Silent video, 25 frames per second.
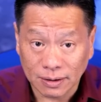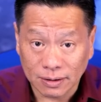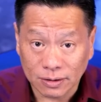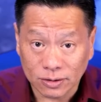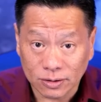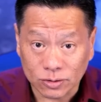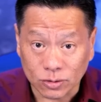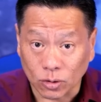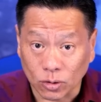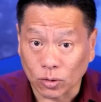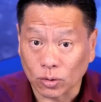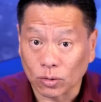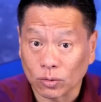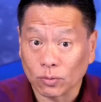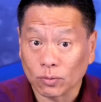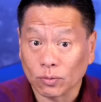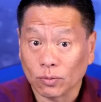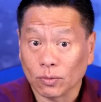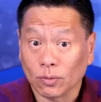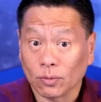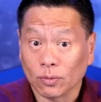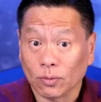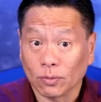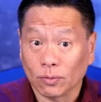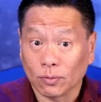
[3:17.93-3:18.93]
So
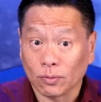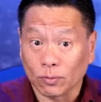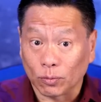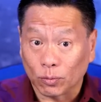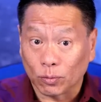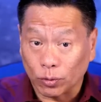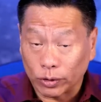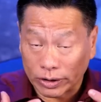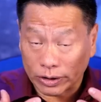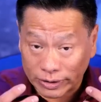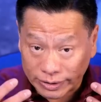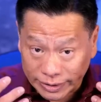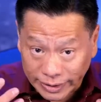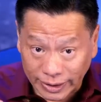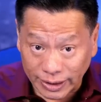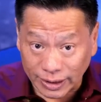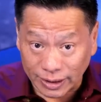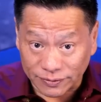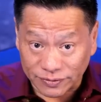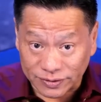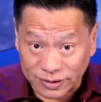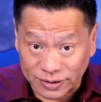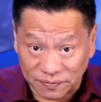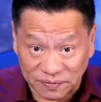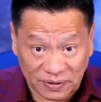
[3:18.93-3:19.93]
when you're thinking
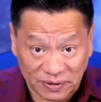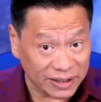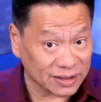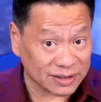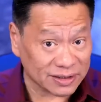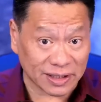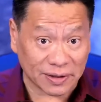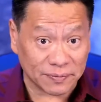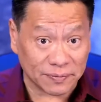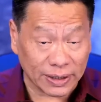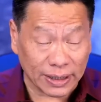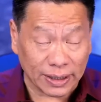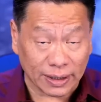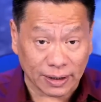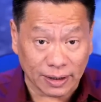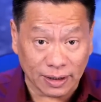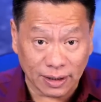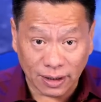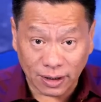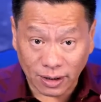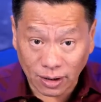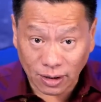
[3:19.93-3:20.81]
of something, same thing.